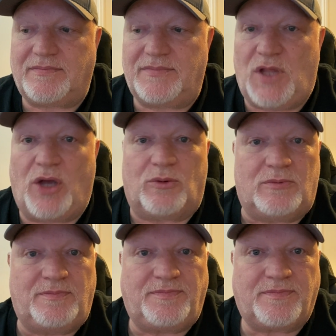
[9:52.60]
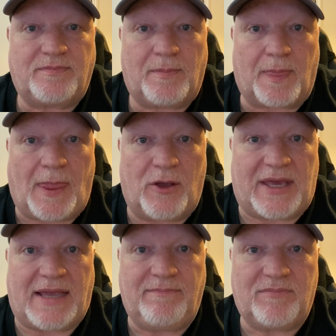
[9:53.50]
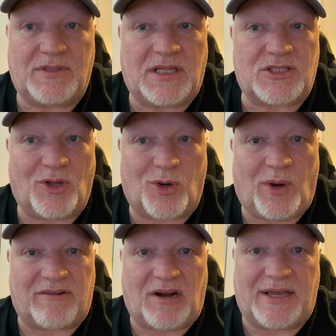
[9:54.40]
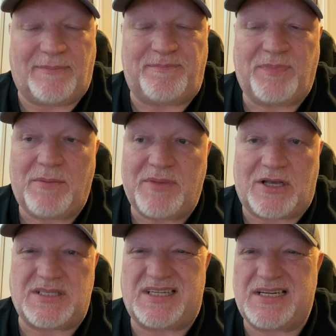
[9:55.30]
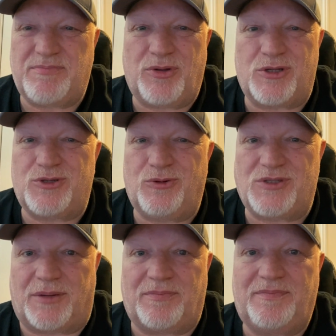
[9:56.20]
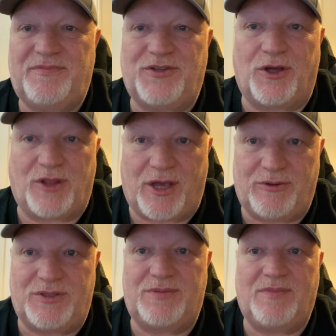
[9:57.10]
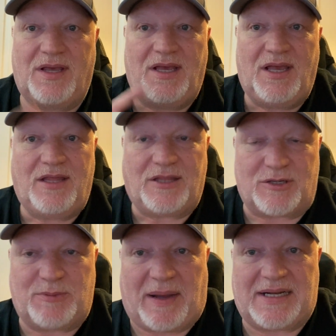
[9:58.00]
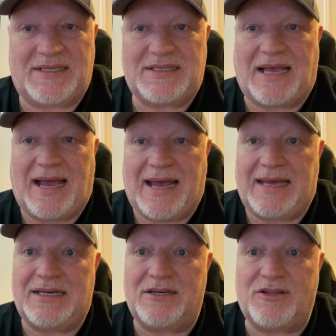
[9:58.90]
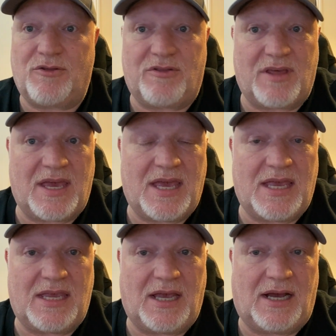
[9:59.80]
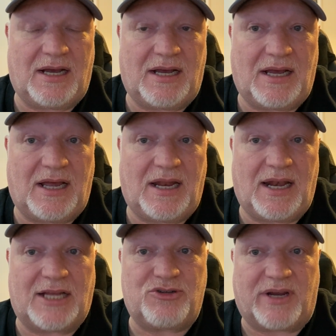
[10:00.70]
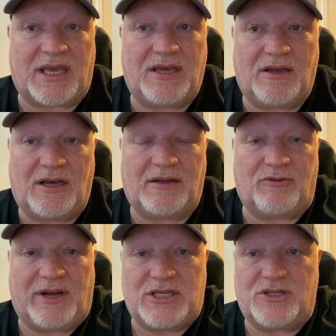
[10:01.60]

no, okay, that's not quite right, because I didn't put the tools on. So those spanners and the electric wrench